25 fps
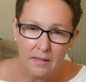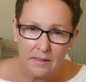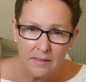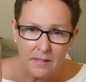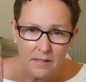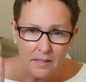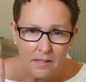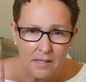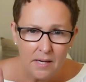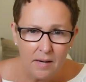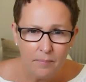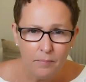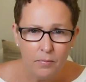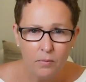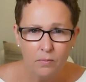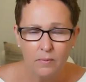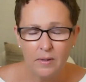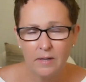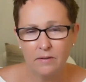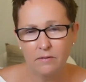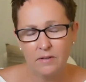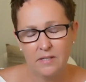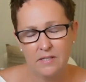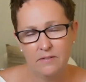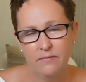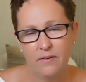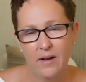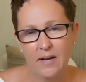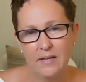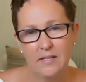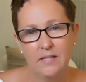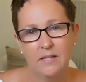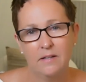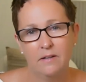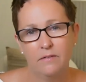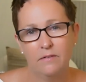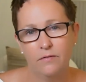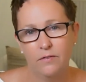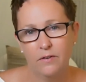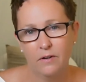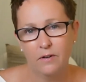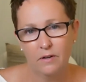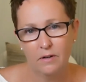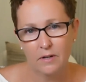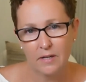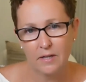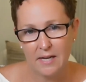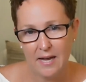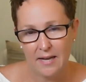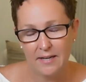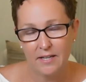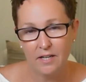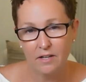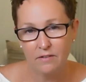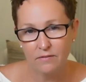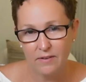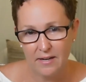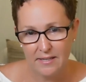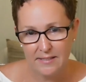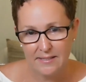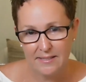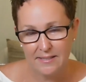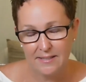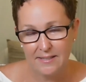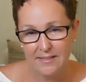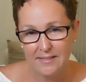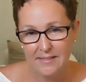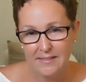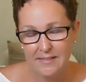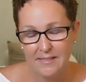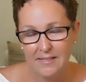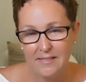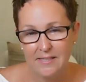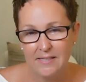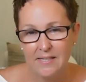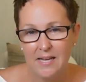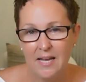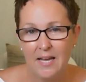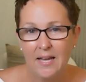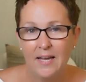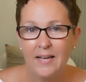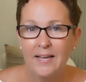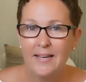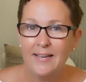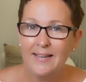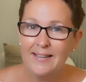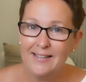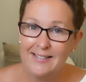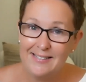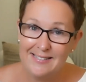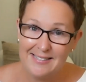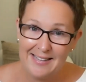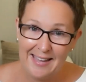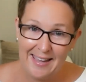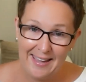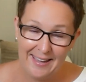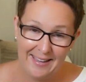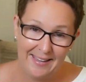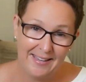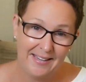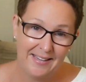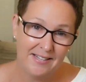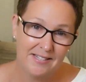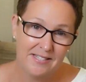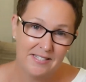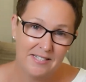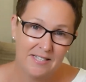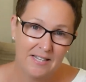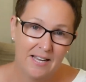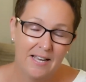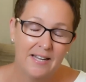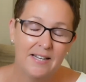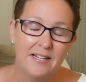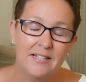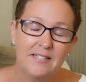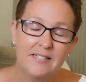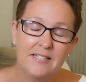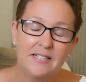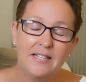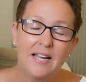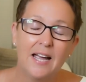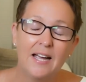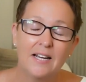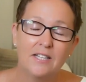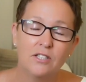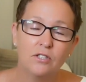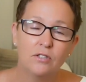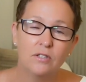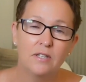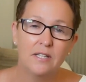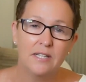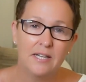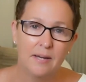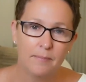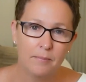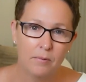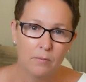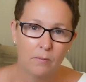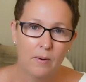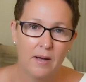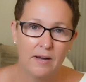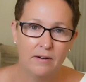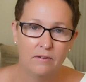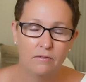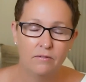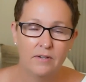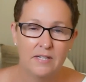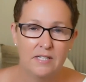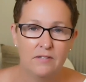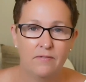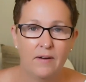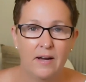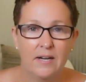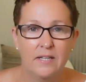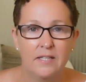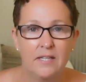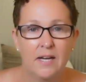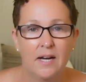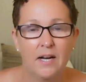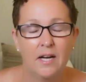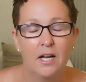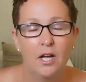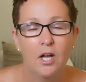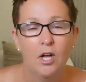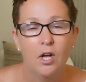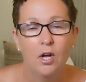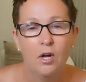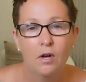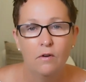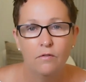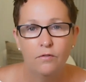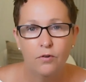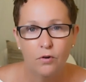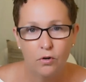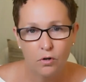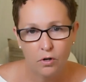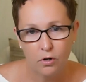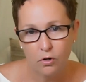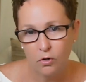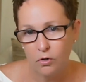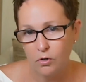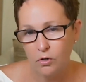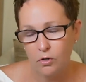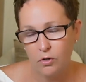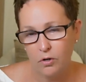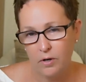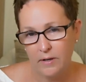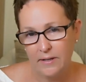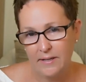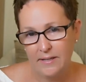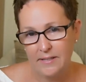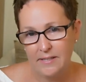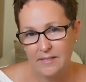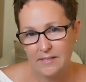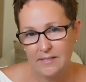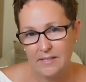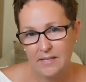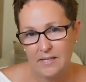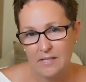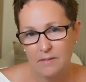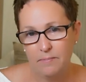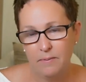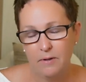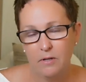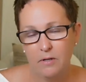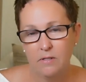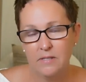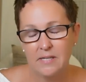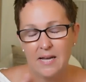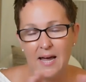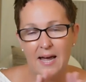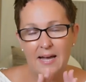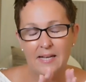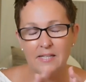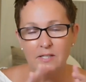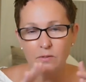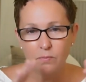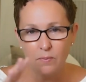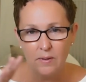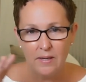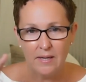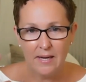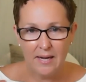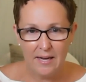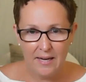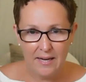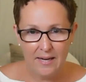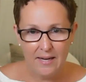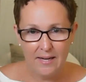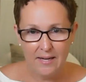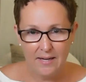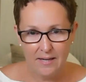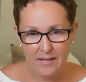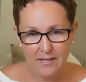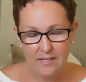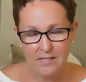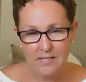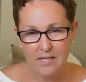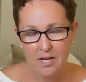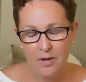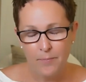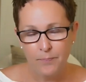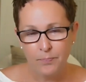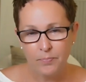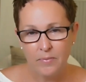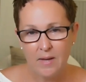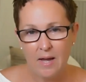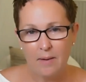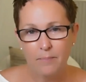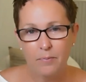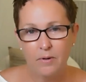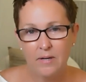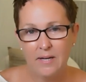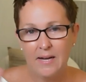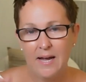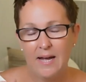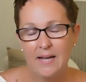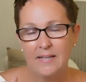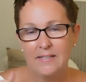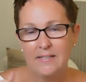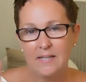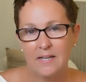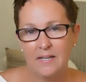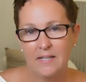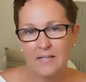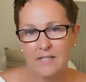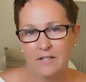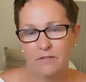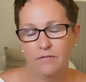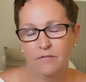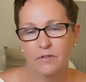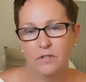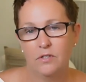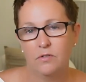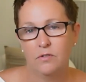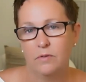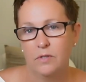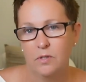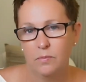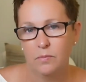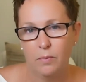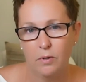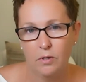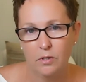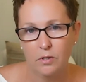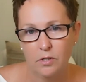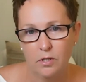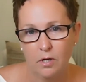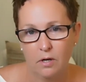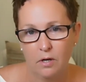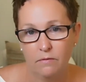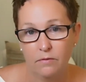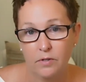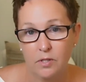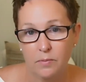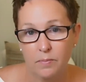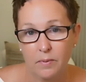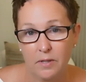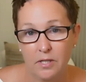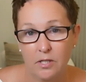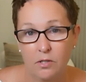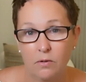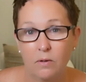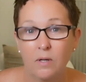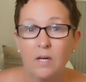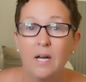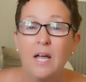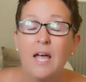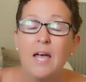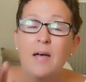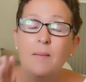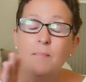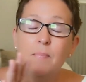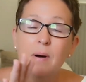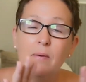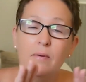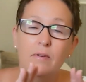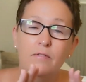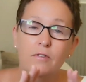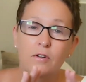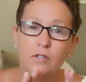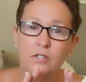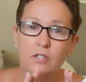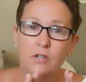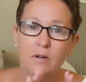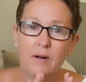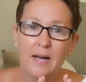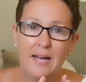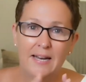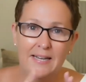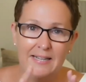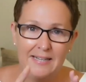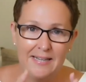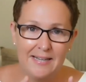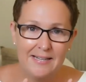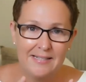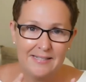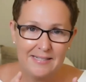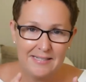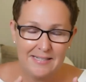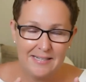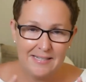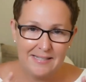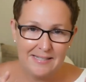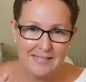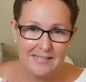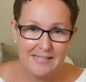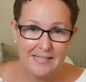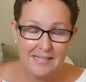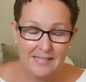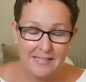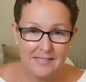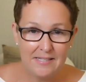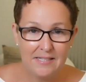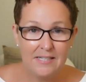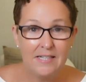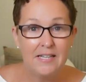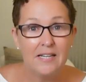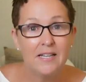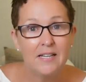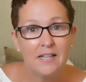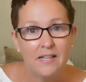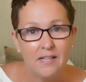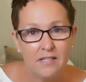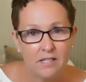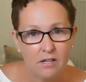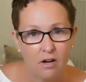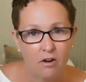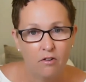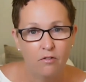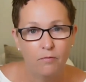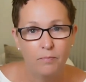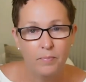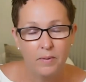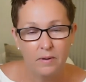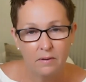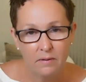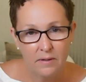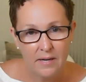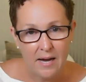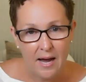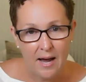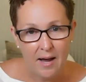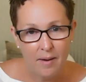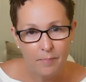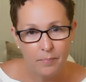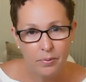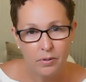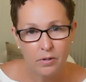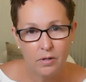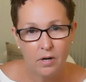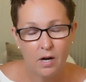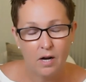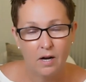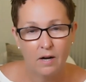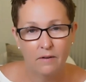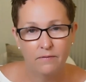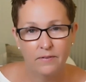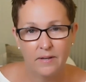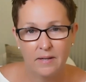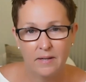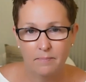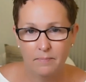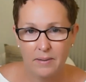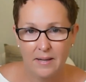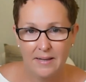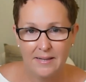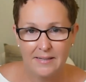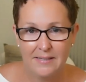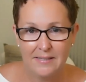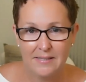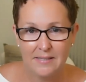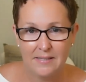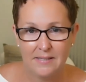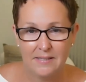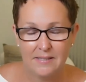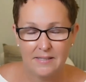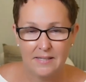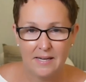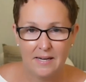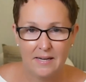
The number one risk factor for cardiovascular disease is age. And it's actually the number one risk factor for all chronic disease because as we age, our body has a different response of responding to it. But we've also had years and years and years and years of buildup of imbalances.